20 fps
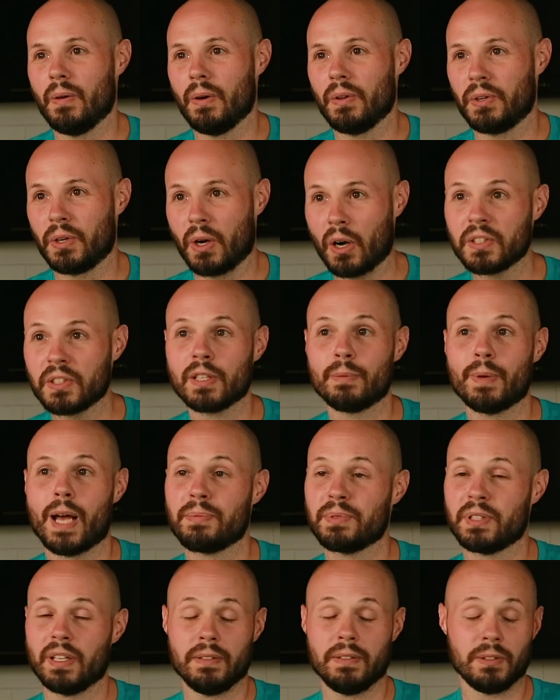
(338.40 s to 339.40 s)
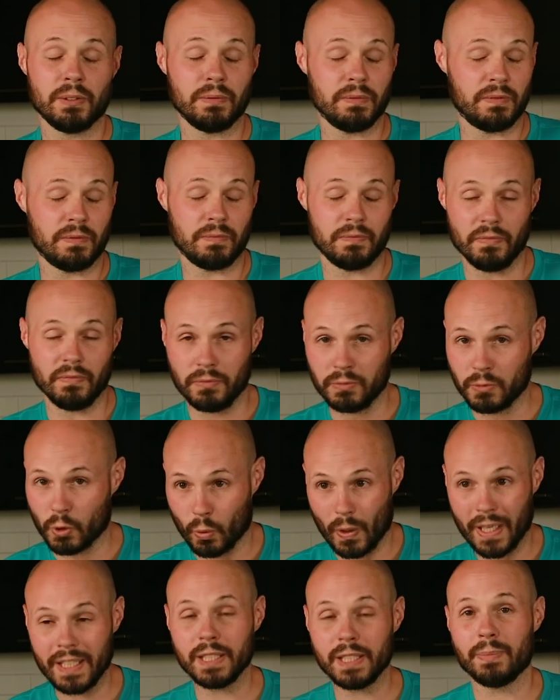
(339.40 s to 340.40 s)
there are some apps that
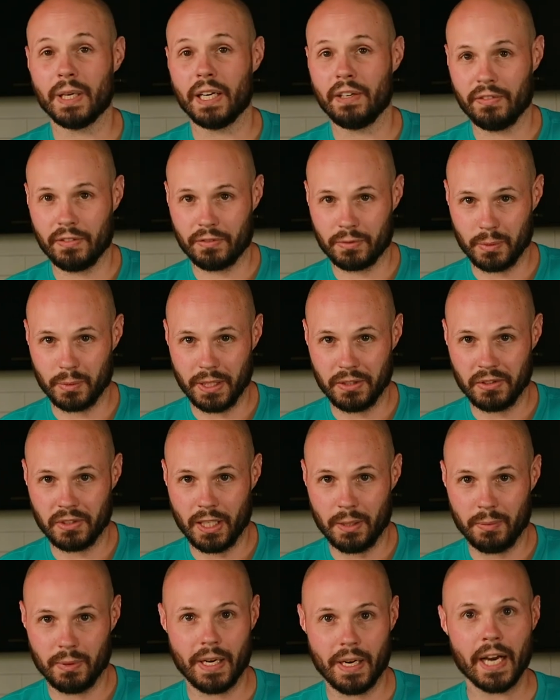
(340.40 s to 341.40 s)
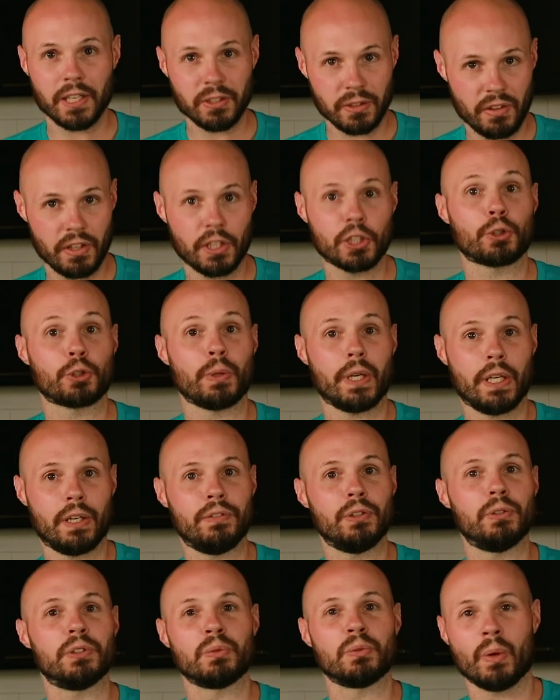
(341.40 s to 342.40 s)
greatly benefit from landscape, and I actually think Creator
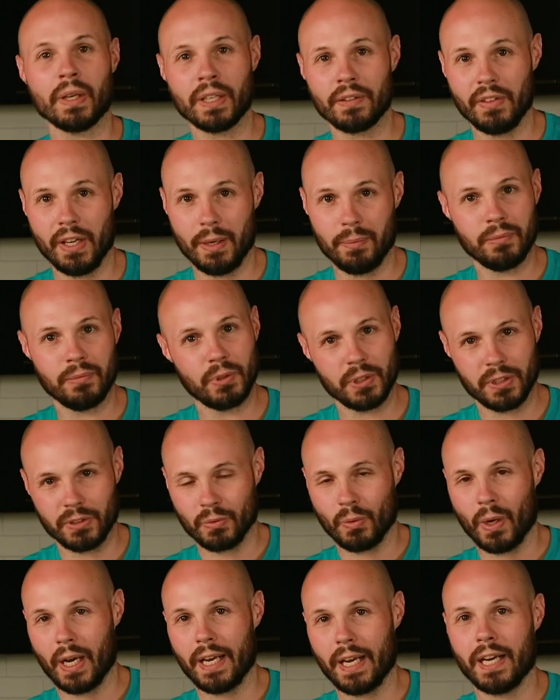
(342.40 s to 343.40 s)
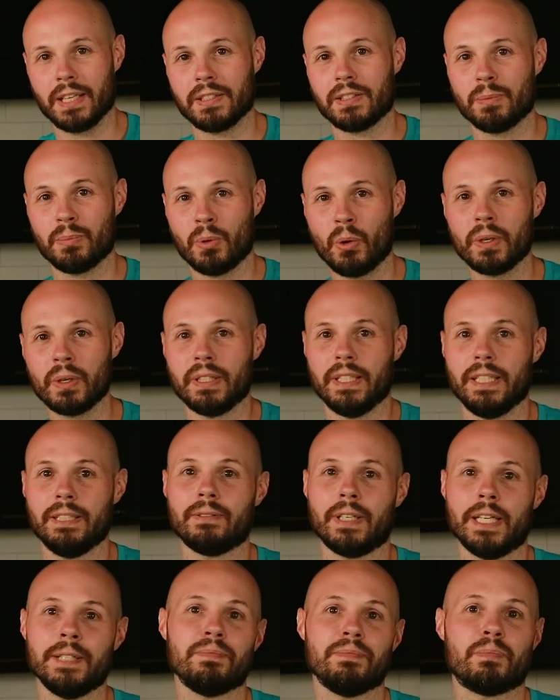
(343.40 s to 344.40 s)
View is one of them, which is why I supported it,
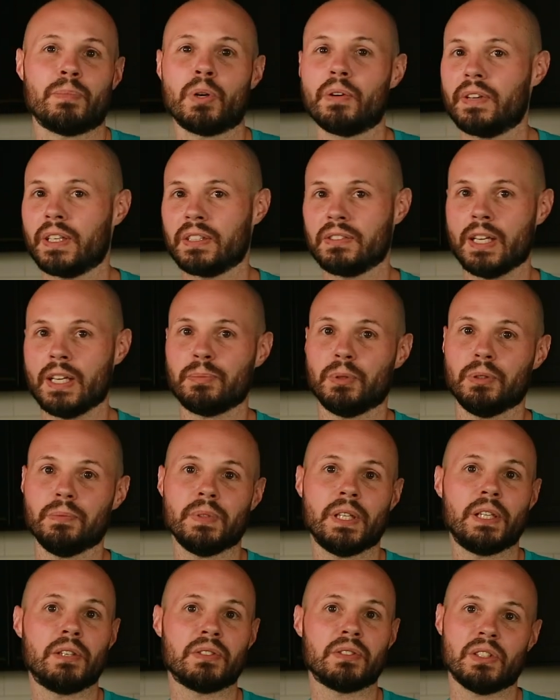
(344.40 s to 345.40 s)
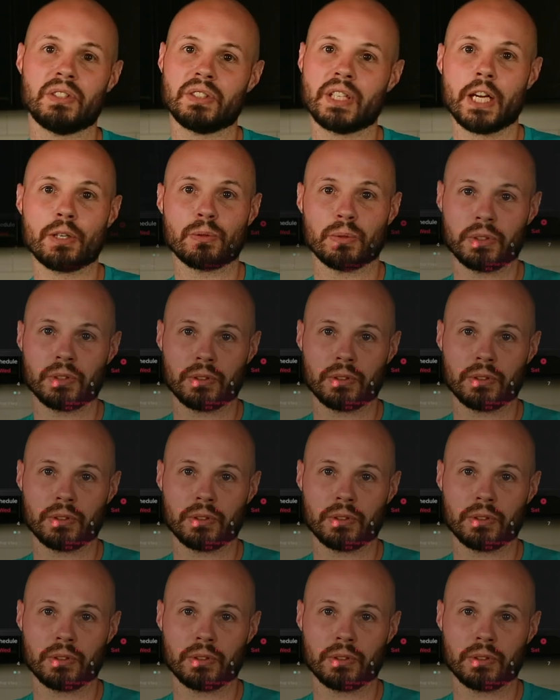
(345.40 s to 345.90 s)
right? Perfect example. Here's the schedule